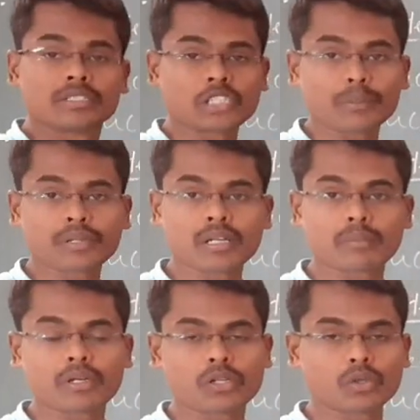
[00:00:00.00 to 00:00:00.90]
chapter
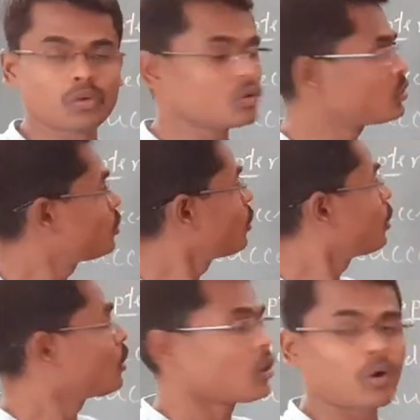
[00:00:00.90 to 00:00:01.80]
number
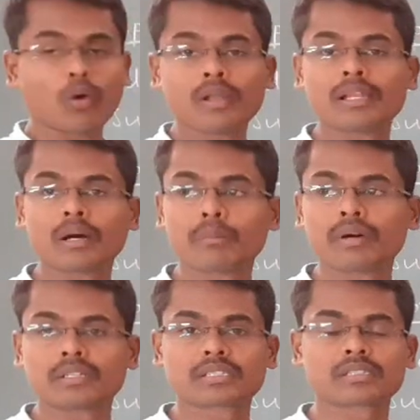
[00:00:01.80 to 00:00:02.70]
2, whole
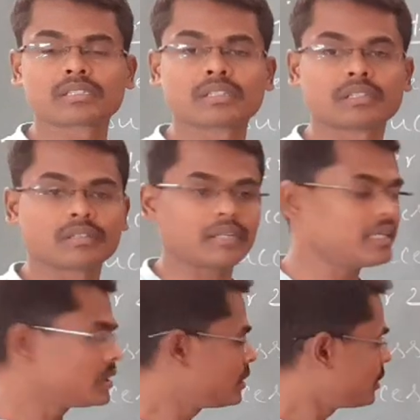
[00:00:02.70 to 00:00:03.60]
numbers.
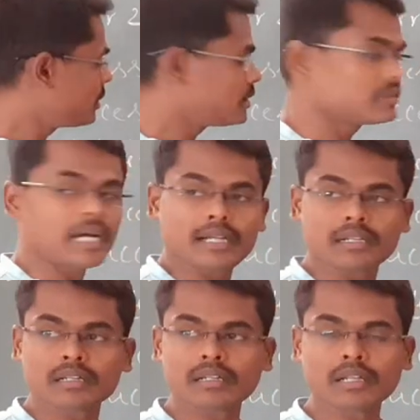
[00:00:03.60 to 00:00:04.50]
Right? In
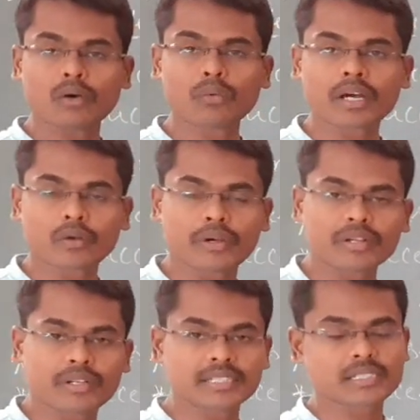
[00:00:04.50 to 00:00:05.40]
that now we are going
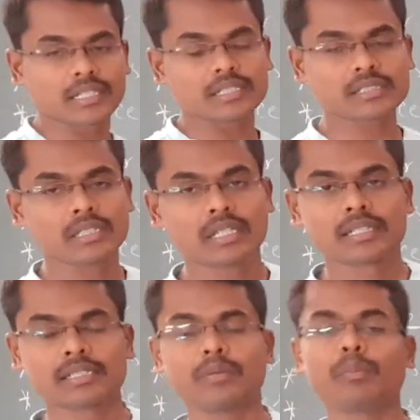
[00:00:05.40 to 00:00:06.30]
to discuss
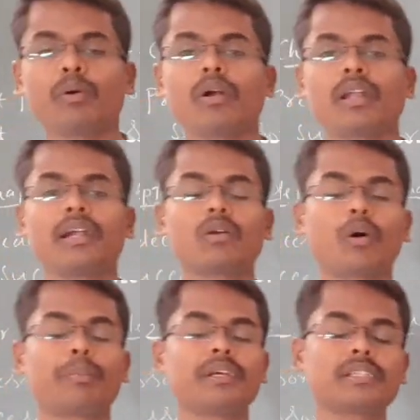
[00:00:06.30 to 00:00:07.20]
some important
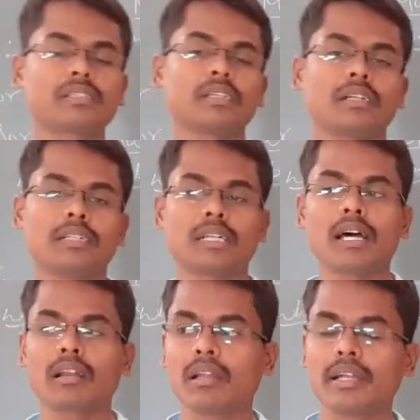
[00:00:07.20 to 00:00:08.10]
topics that
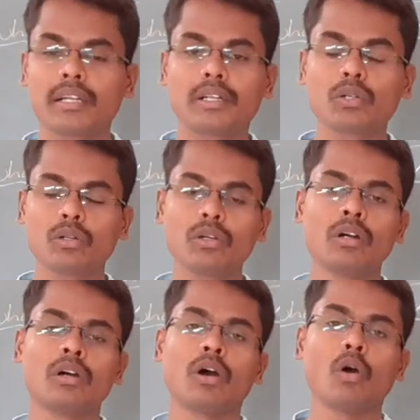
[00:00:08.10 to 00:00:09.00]
are related
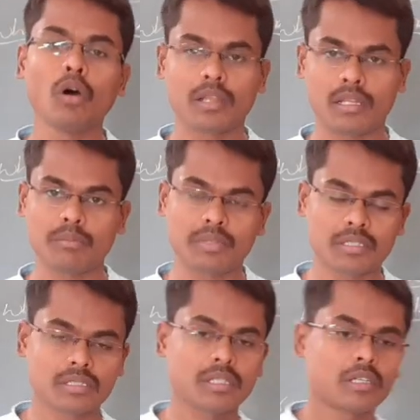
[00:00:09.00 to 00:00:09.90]
to whole numbers.